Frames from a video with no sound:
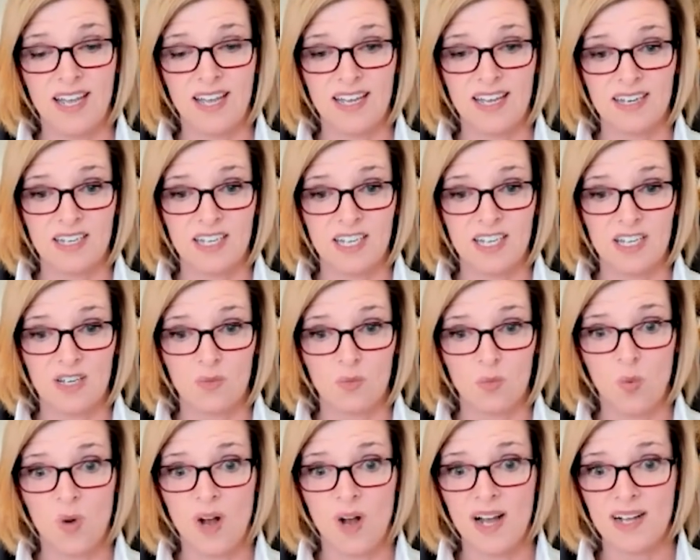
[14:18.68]
and
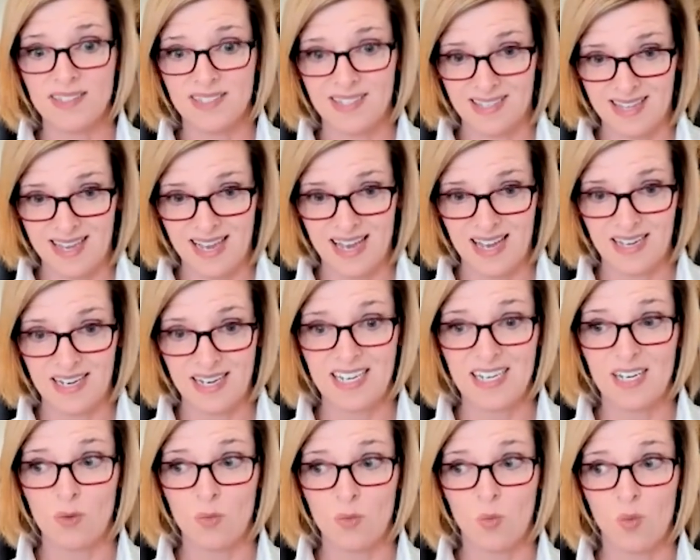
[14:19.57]
it wants that,
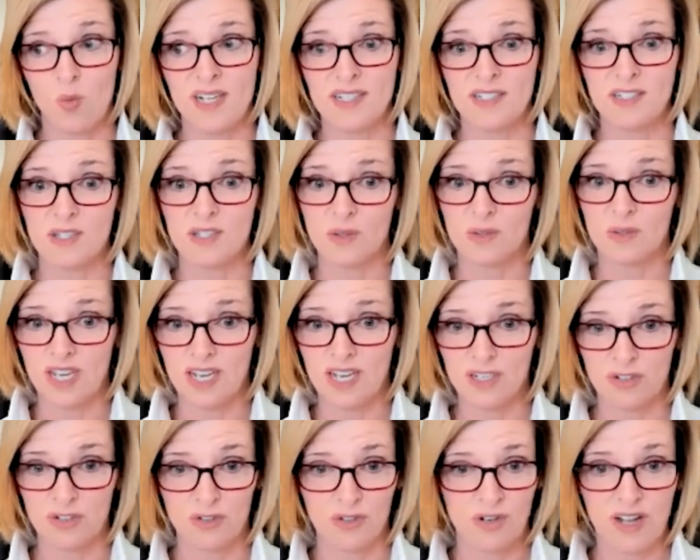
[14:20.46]
and it wants those
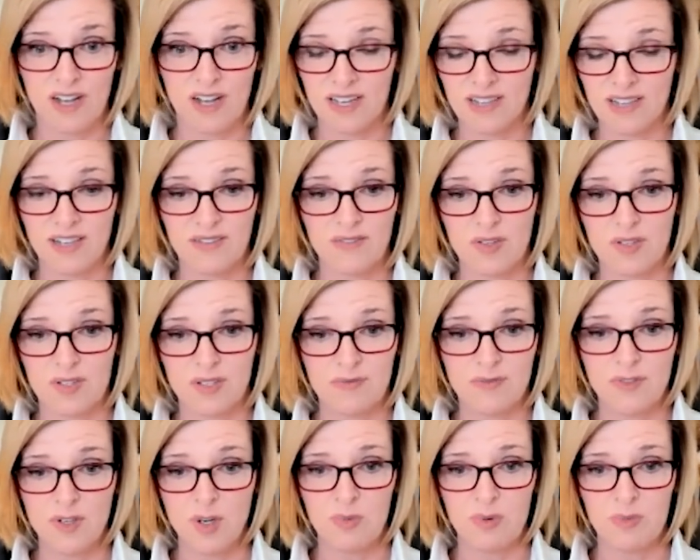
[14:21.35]
extra high levels
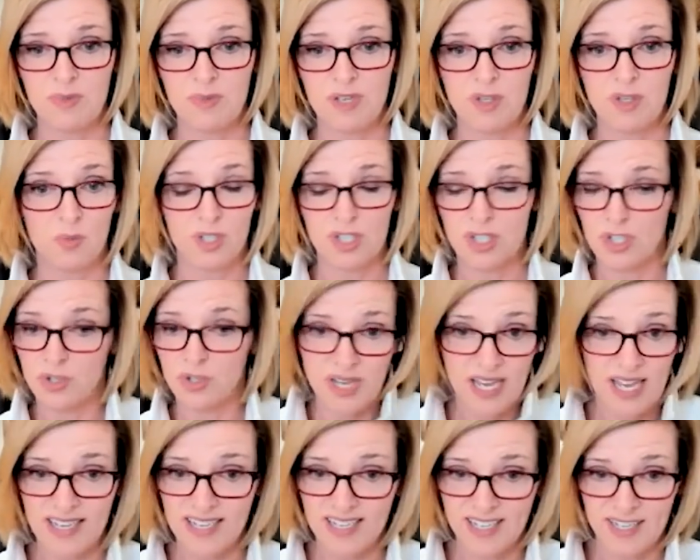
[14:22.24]
of dopamine, which you
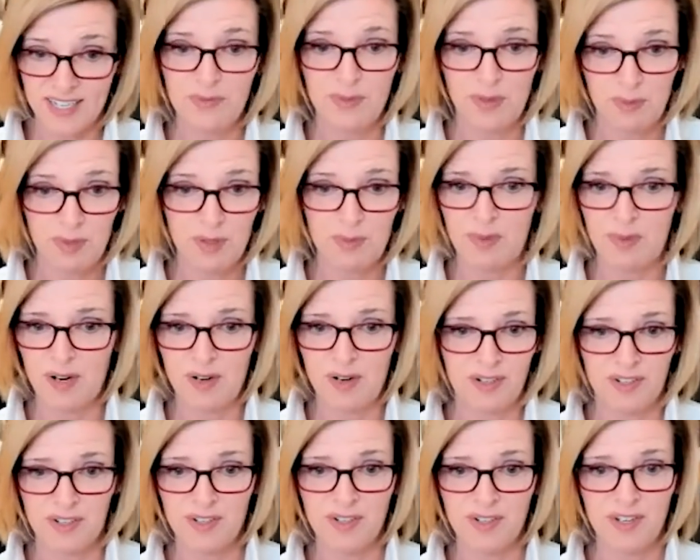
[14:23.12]
can't get from your
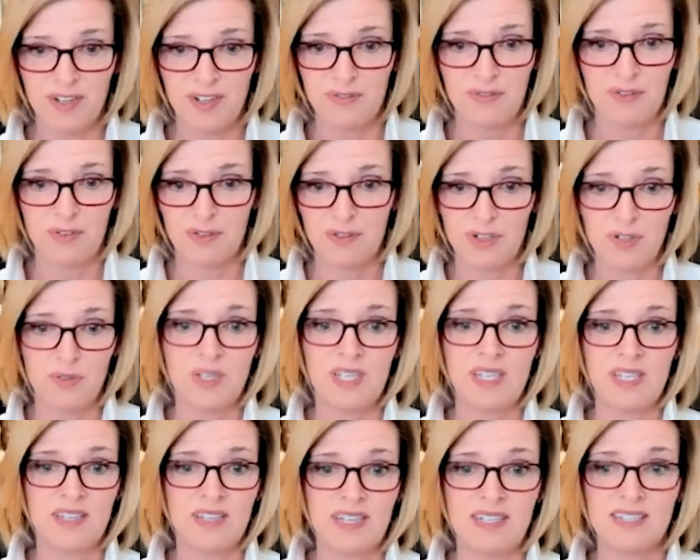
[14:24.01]
partner if you're
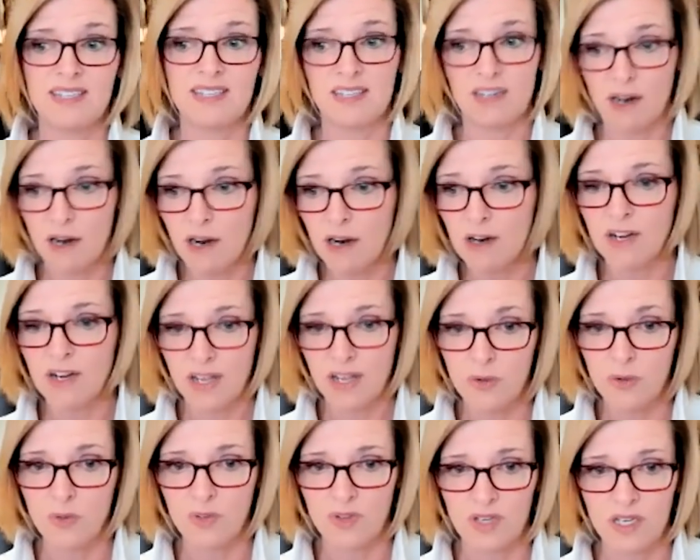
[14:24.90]
doing things that are
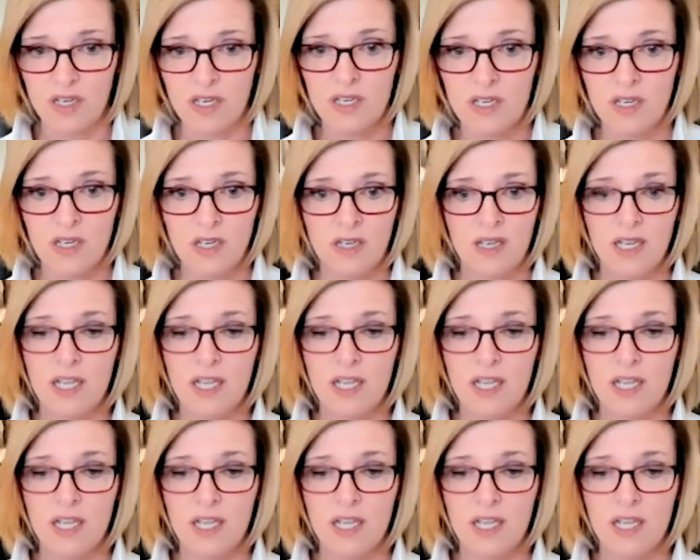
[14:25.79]
healthy.